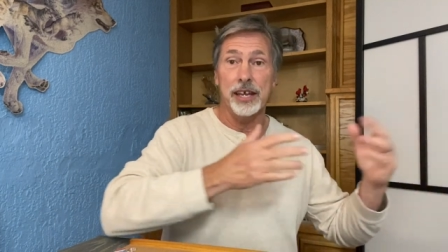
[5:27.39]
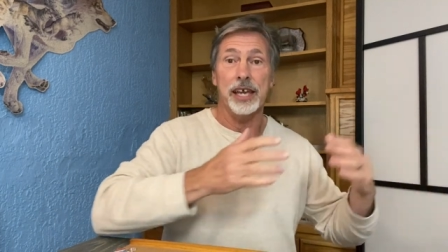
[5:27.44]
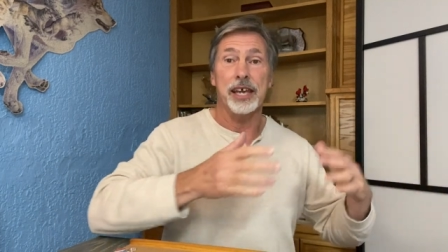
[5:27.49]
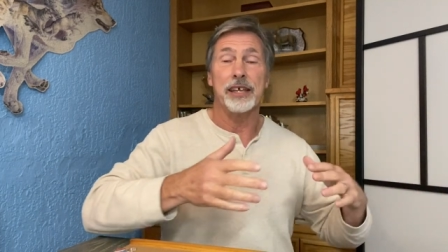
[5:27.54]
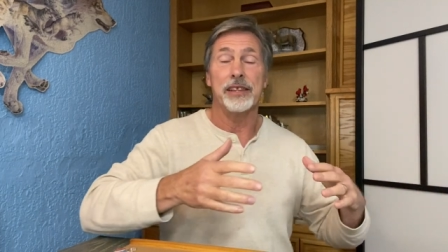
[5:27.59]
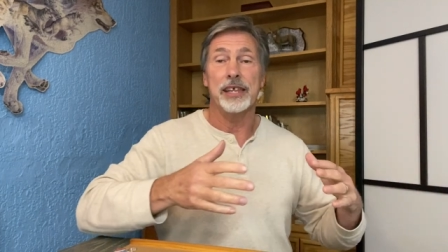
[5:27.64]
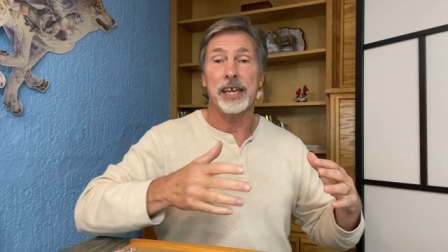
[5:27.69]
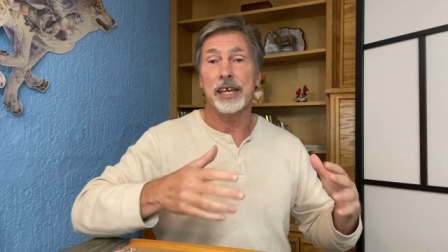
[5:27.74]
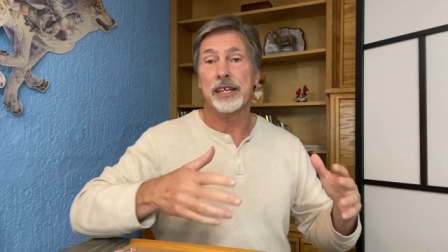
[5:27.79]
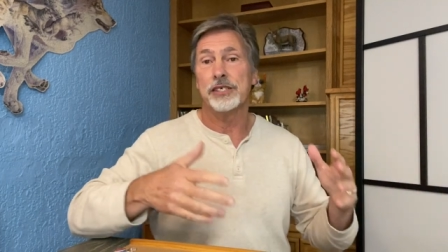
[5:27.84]

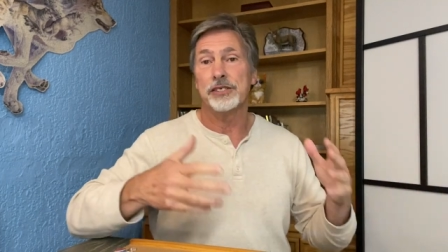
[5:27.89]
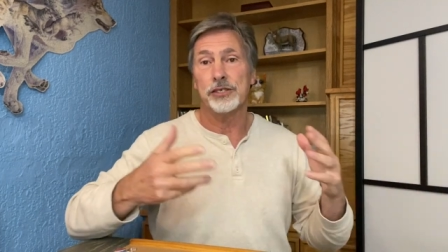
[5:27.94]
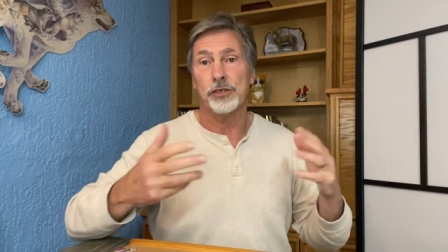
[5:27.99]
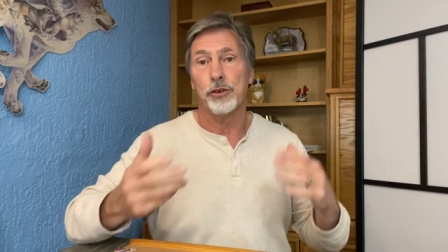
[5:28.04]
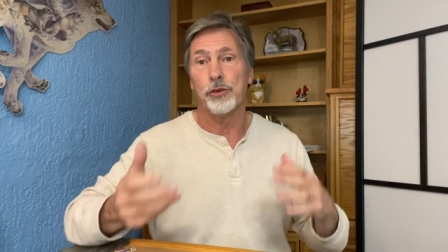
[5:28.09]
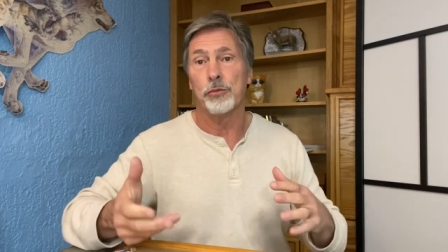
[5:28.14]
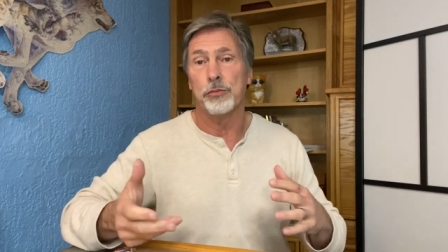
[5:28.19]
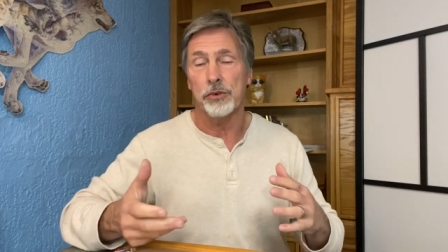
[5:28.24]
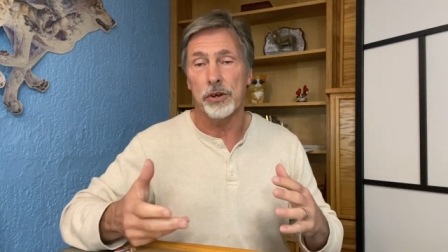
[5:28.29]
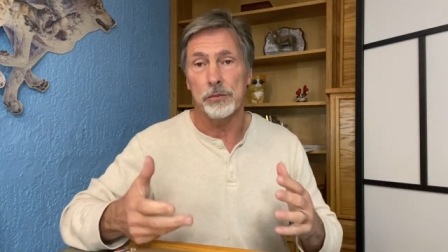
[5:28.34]
And that is the
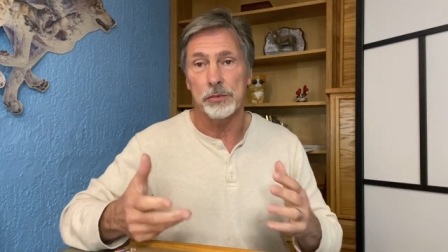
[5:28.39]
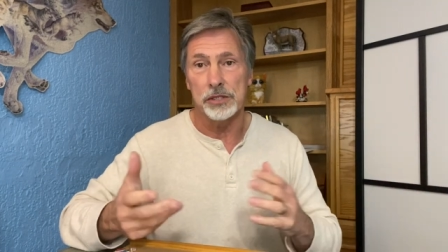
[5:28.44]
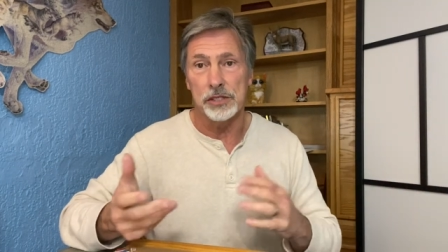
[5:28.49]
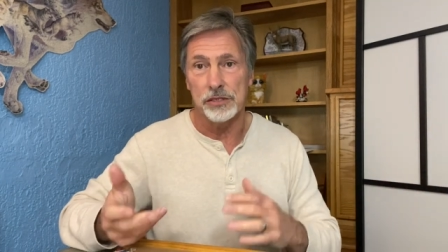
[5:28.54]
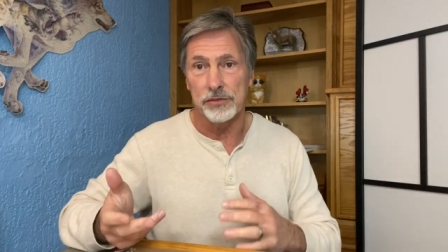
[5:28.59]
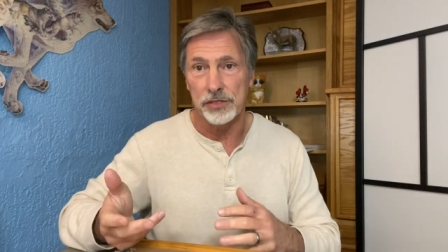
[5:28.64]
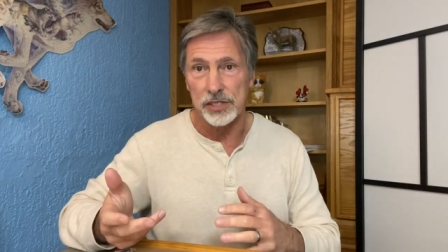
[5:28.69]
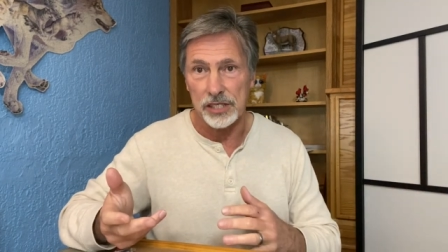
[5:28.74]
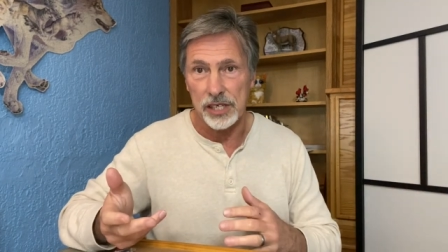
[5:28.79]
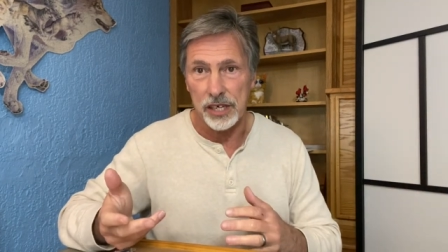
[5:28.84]
whole premise
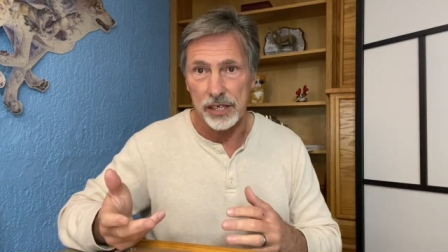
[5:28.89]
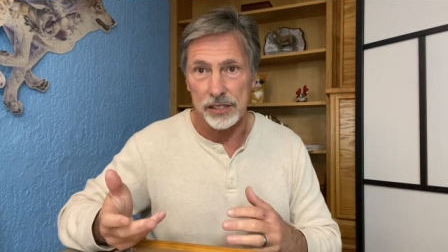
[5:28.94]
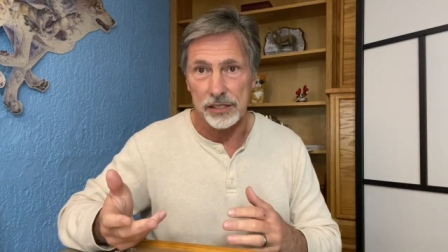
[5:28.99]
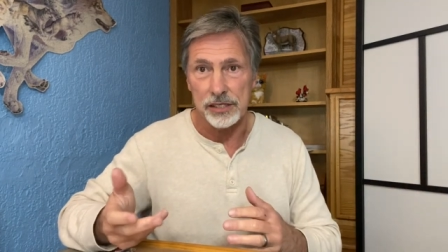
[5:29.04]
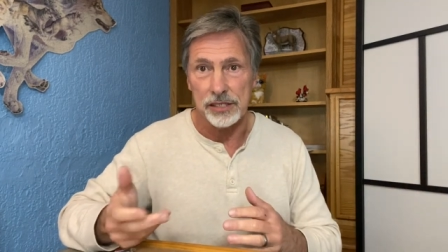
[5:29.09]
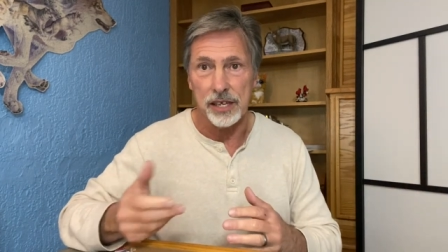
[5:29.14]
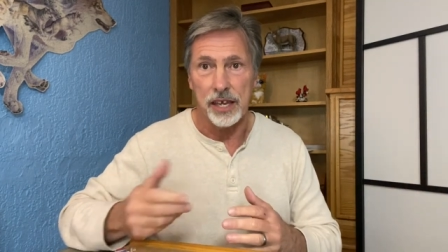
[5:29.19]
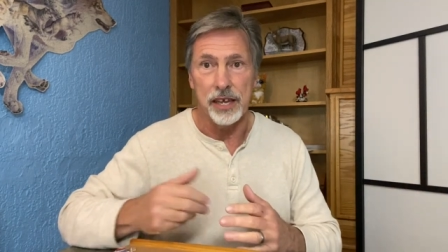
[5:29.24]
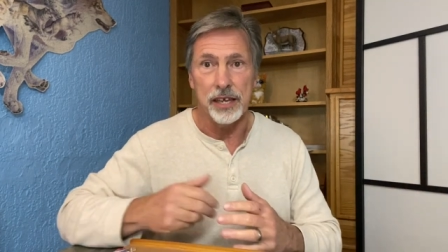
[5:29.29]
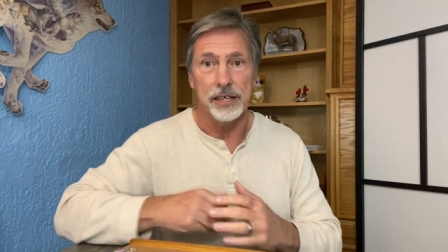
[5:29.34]
of Science
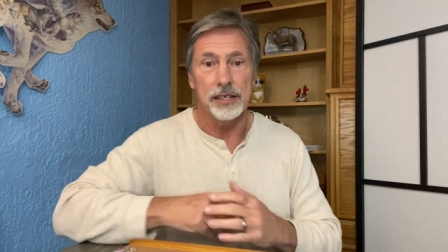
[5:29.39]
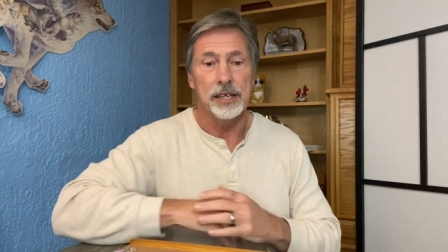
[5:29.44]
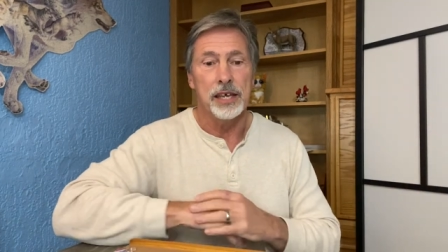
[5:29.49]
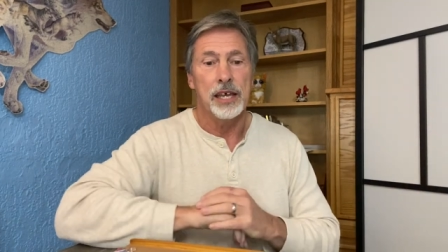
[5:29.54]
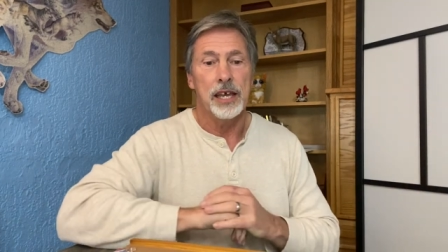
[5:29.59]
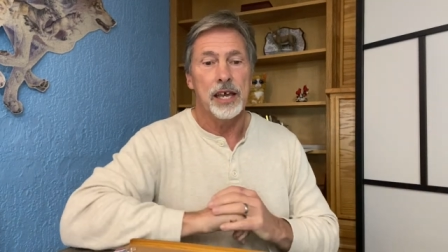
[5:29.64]
Diet.